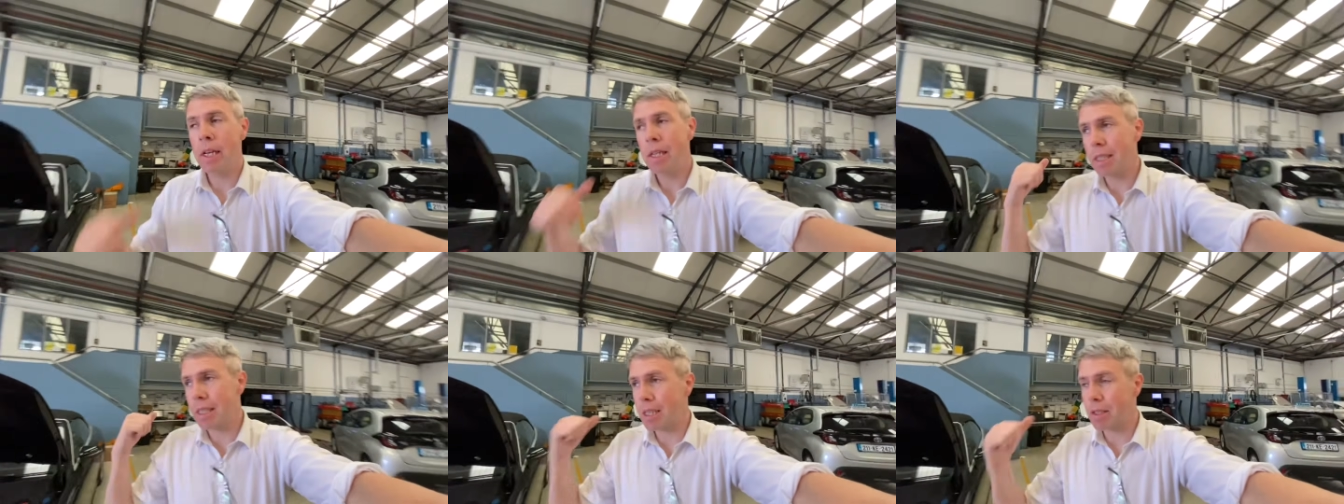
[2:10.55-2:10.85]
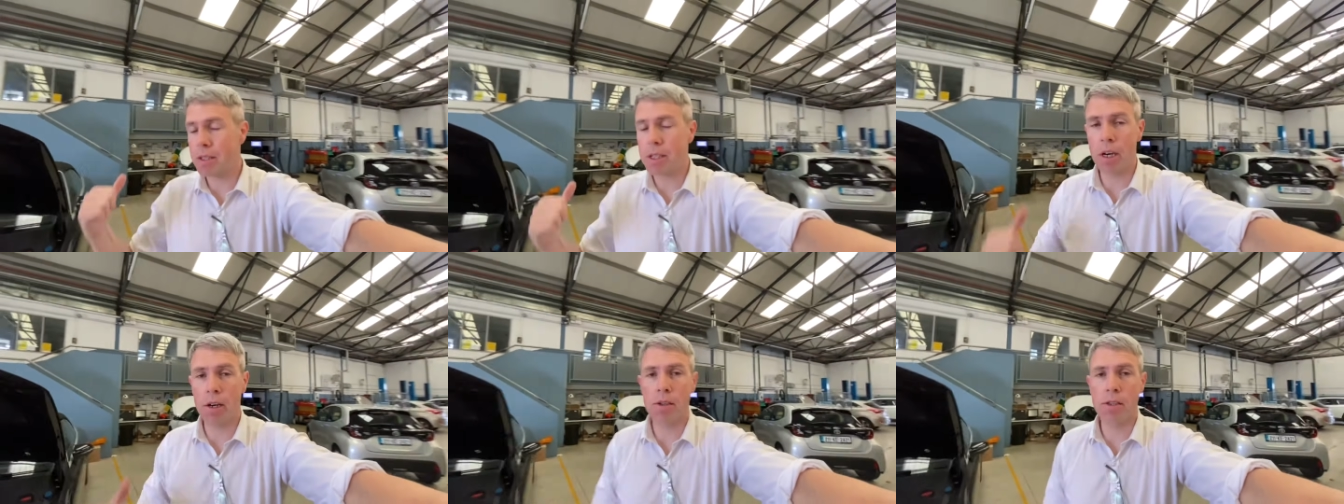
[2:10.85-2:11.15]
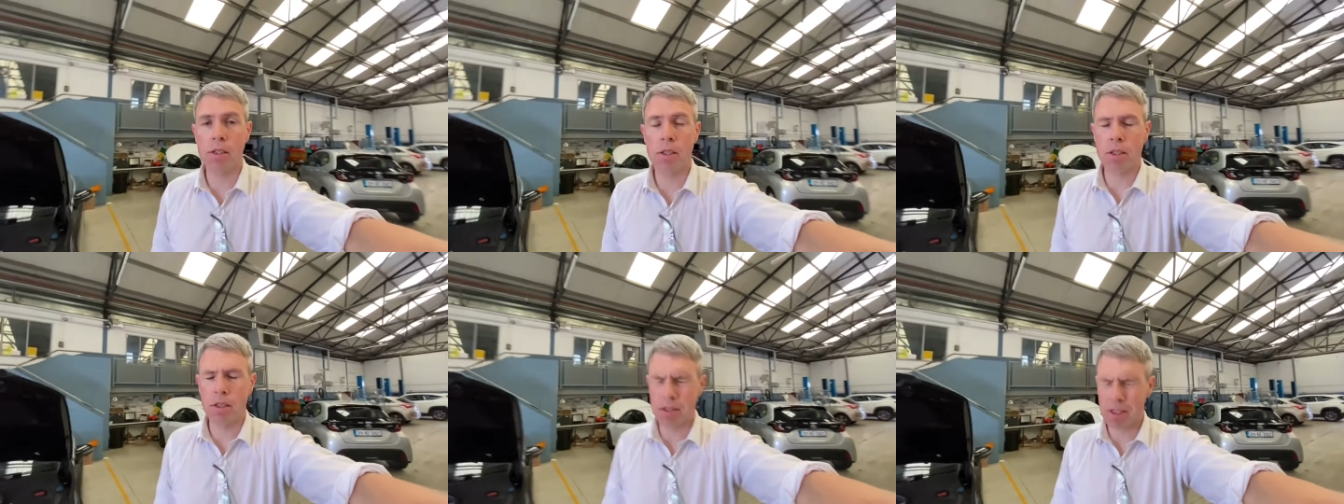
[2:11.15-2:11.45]
These
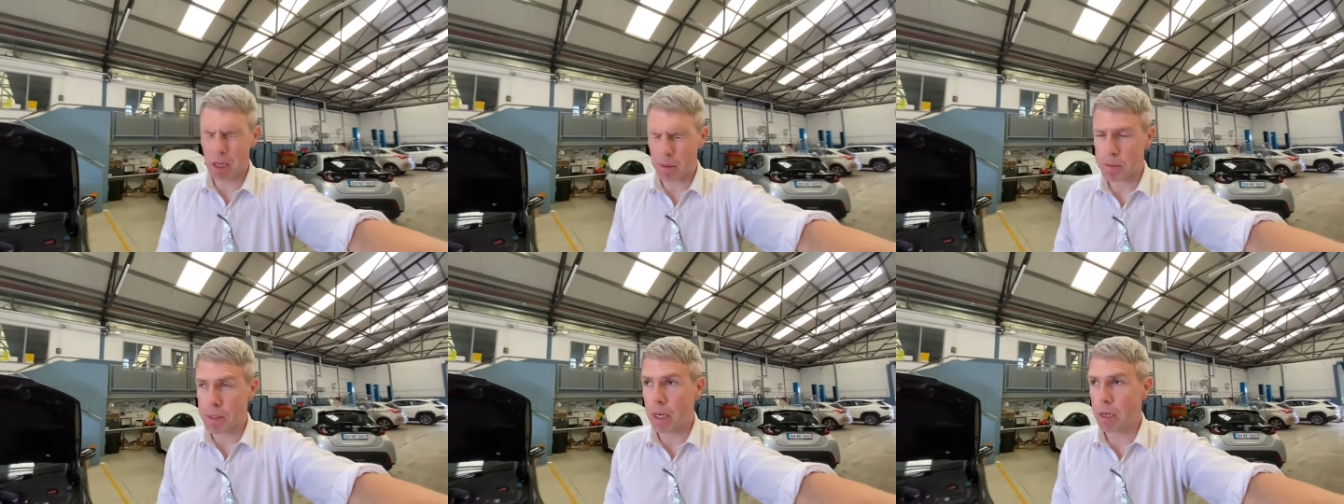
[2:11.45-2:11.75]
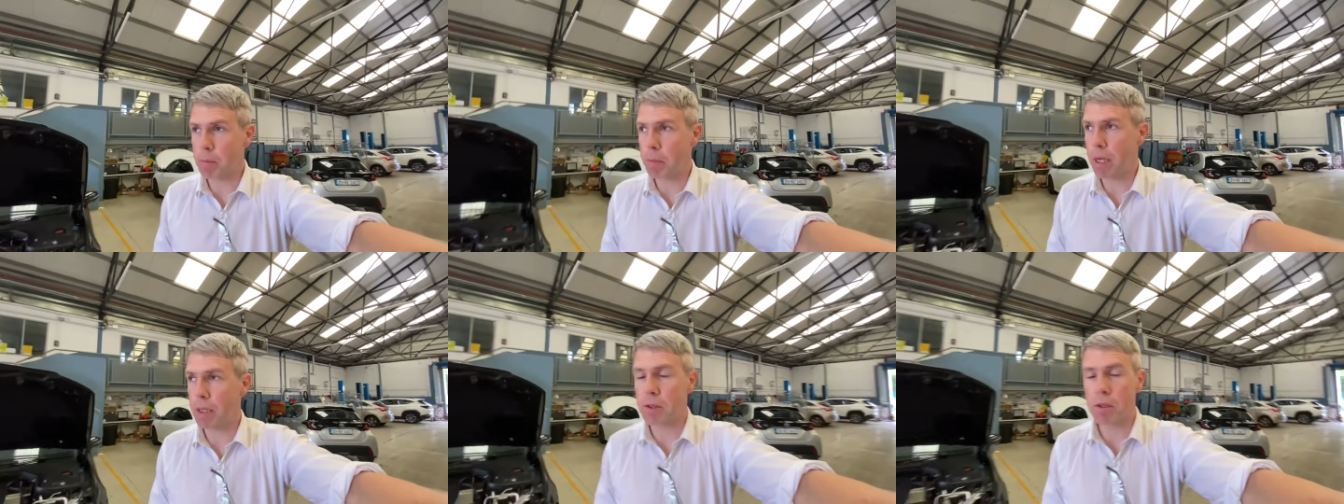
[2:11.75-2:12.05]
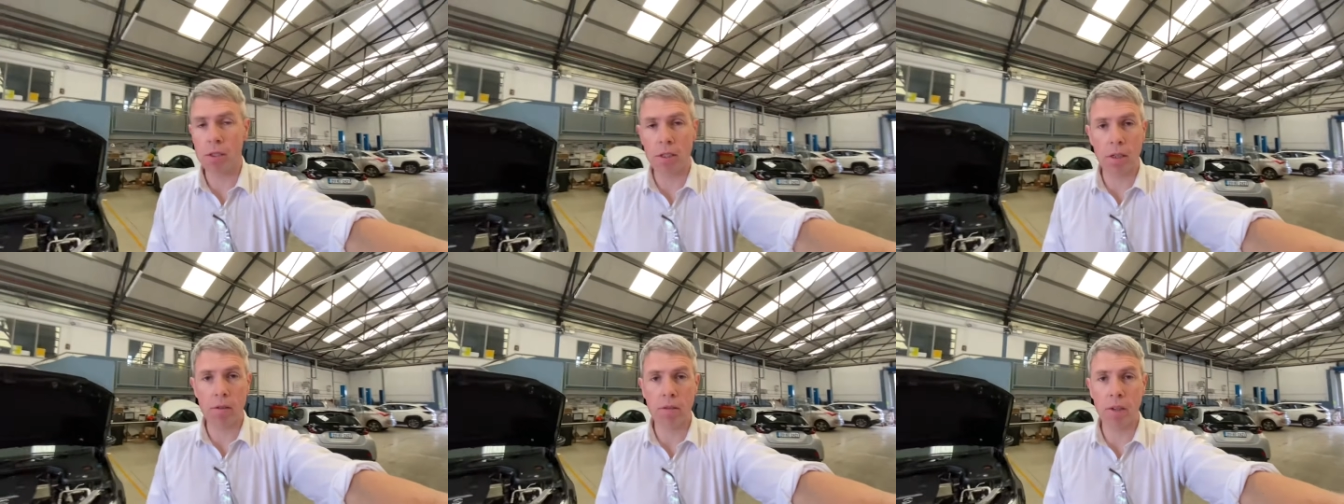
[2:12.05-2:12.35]
stop-start
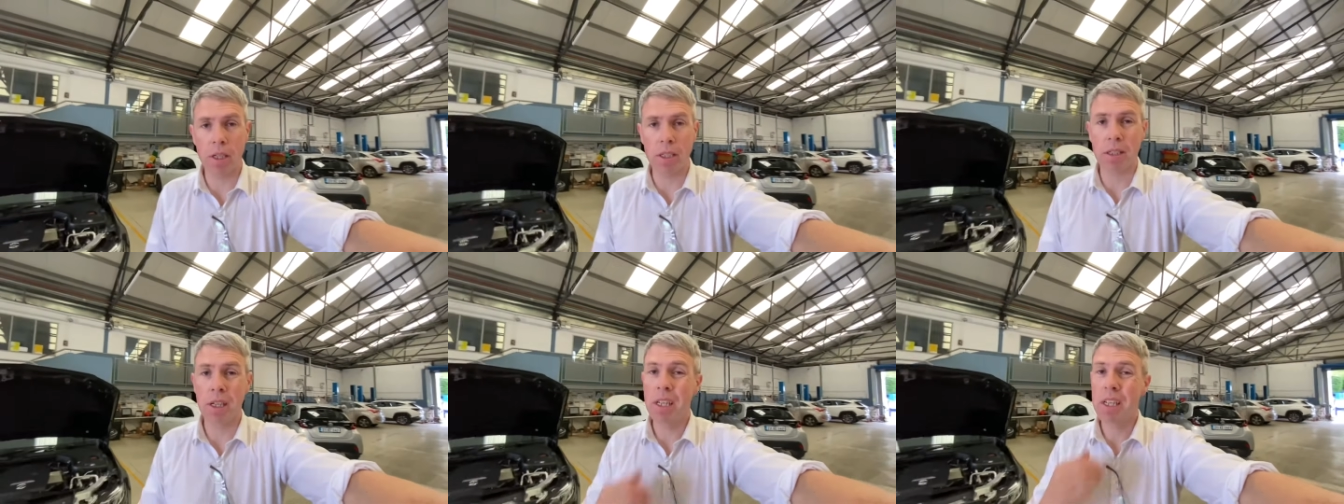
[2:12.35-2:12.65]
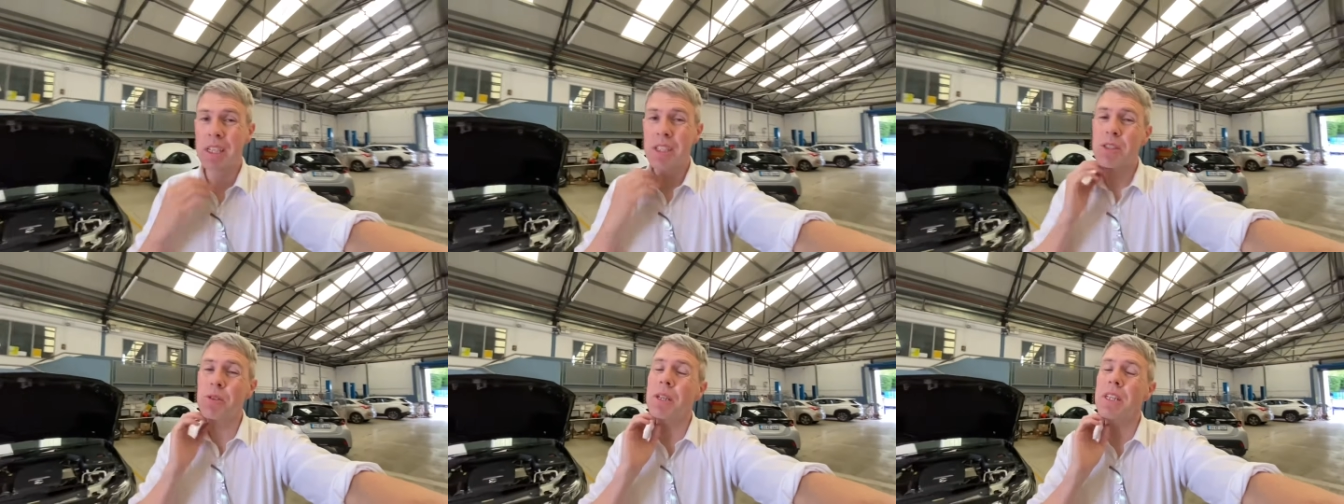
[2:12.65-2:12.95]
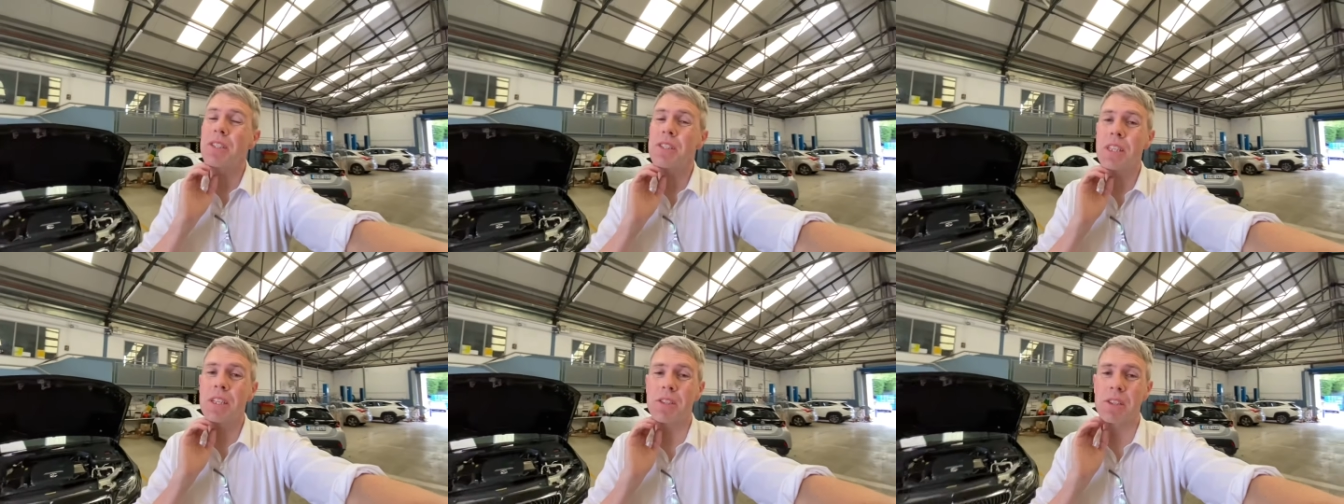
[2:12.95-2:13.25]
batteries, I find 3
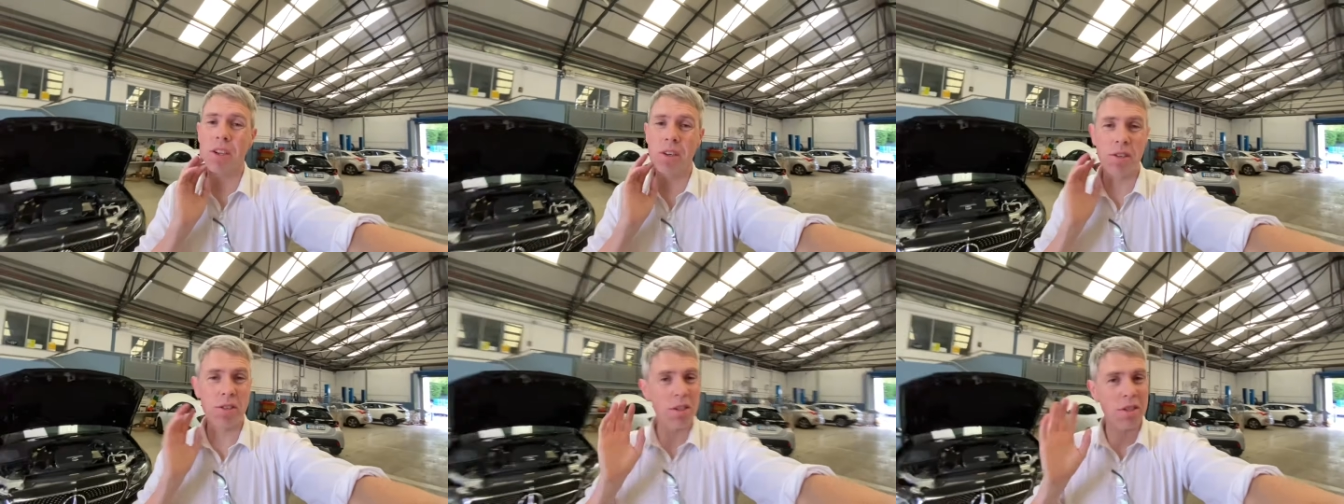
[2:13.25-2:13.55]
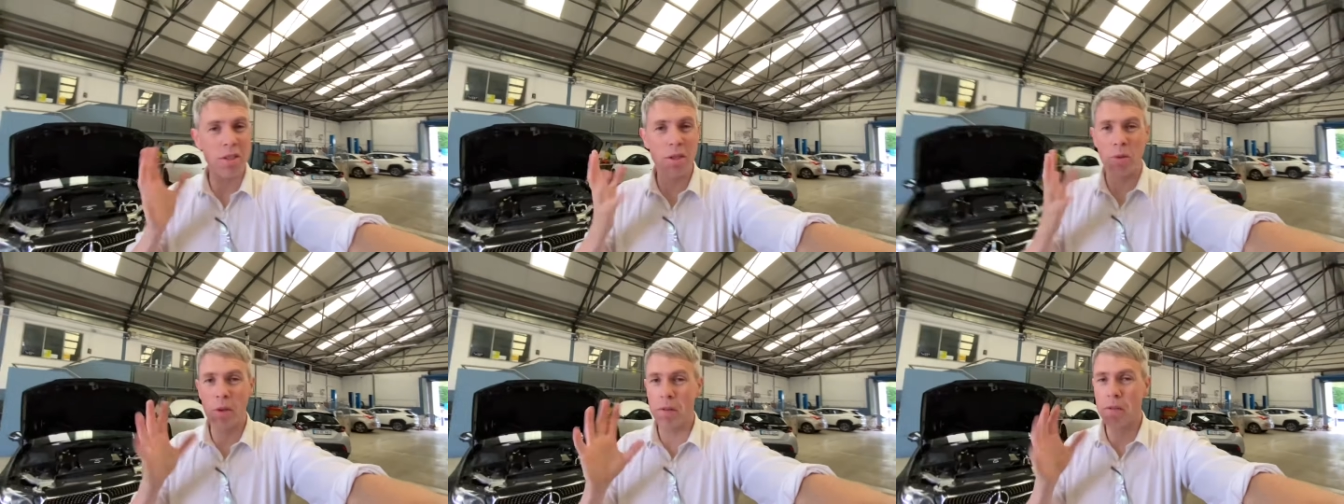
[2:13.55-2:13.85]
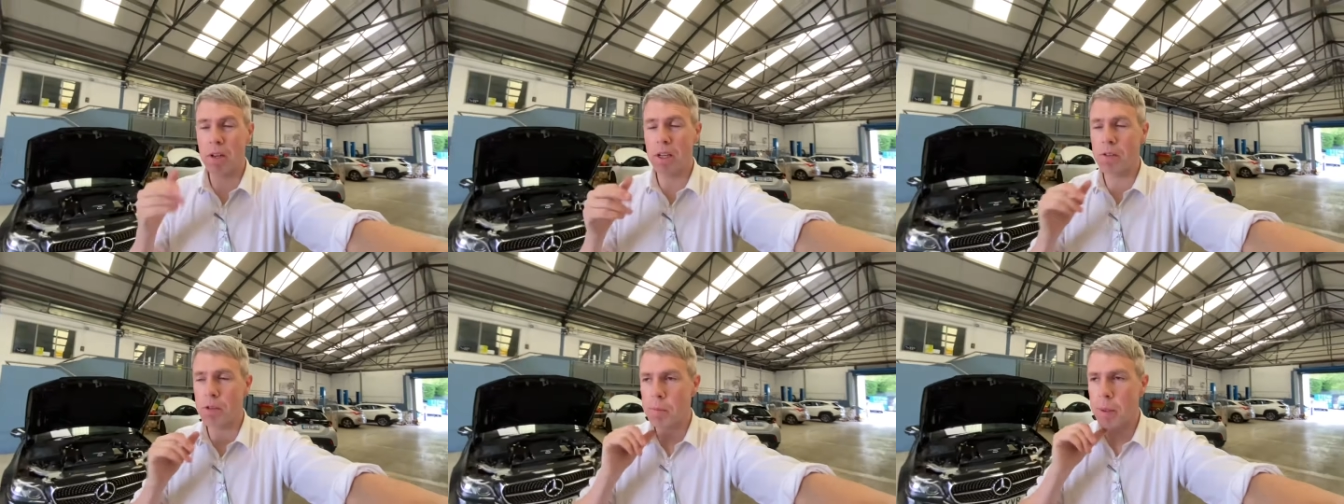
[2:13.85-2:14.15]
to 6 years is the rough
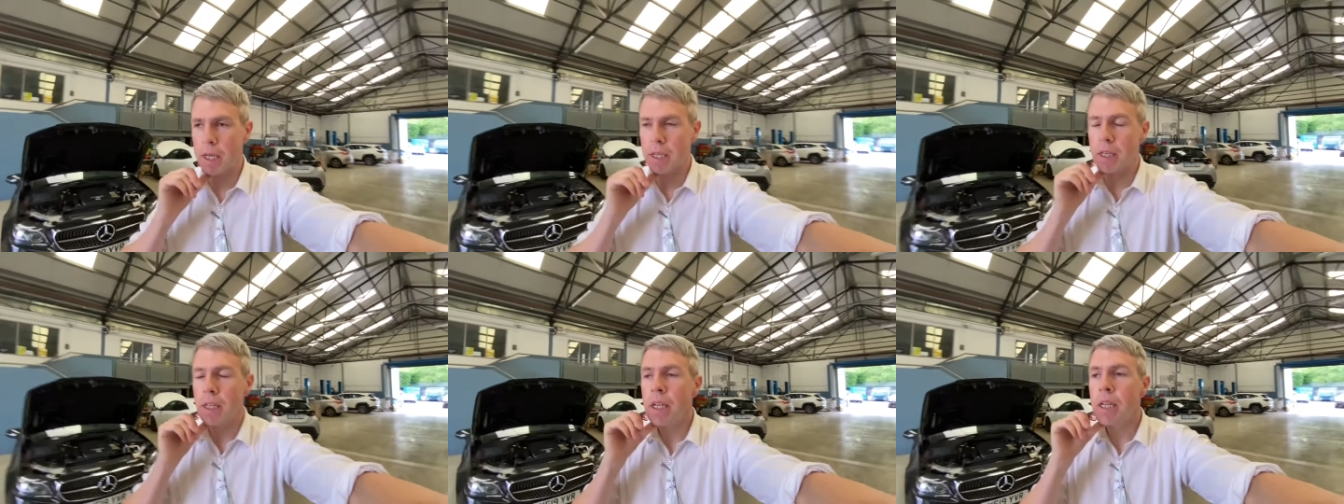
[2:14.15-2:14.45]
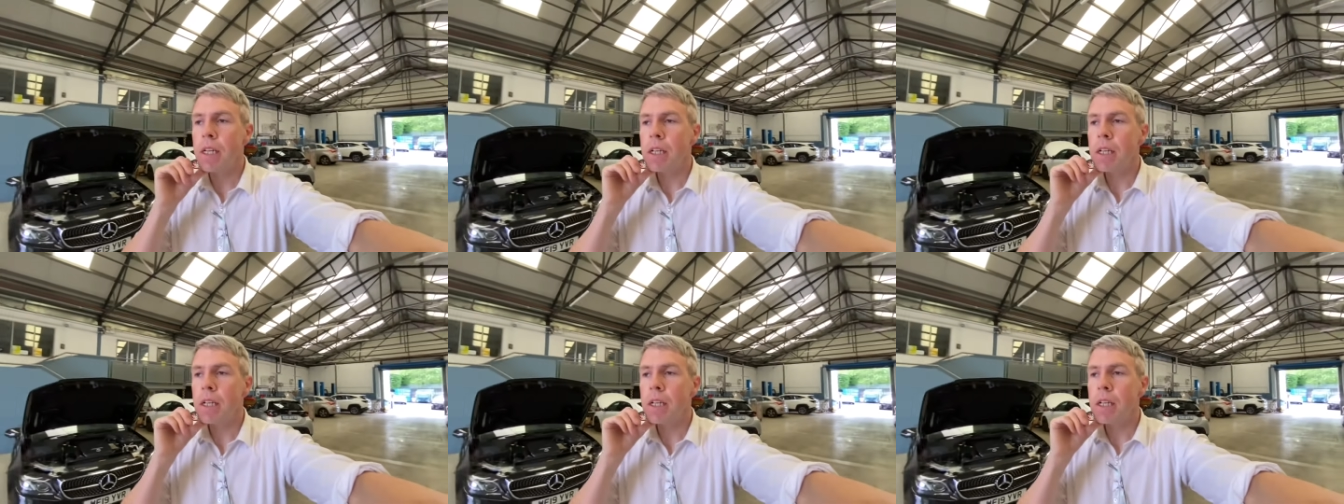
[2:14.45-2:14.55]
lifespan.